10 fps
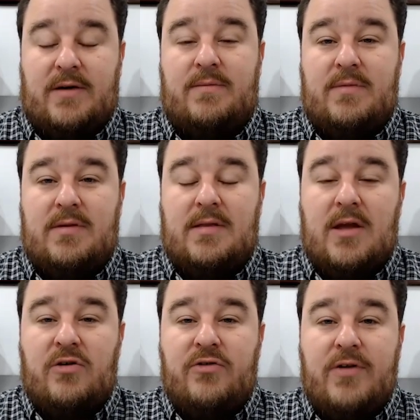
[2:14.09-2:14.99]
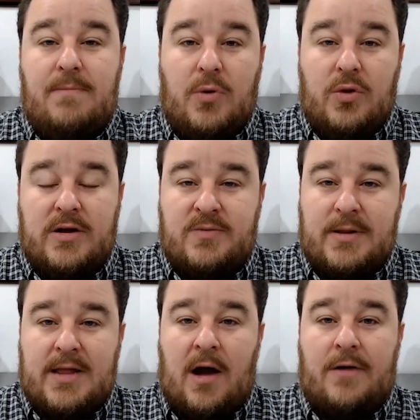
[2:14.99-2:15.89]
They're usually bullish,
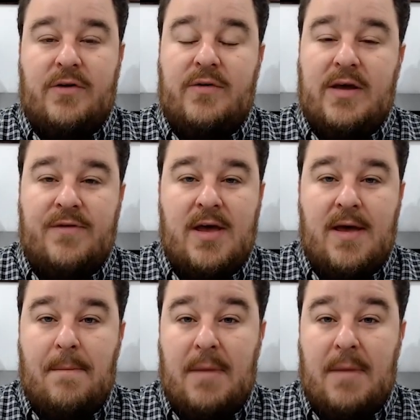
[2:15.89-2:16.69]
but they also give